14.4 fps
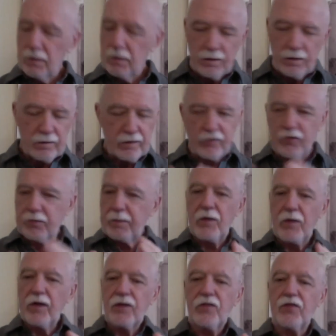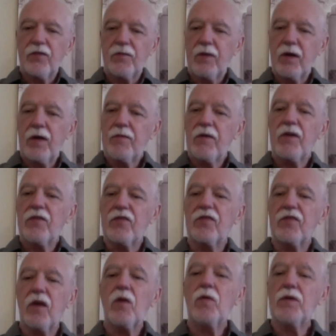Experienced a very, very
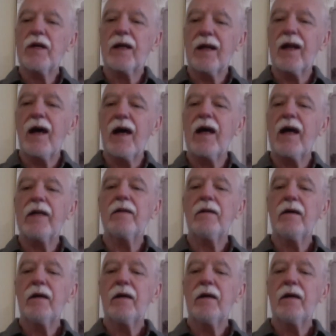slow decline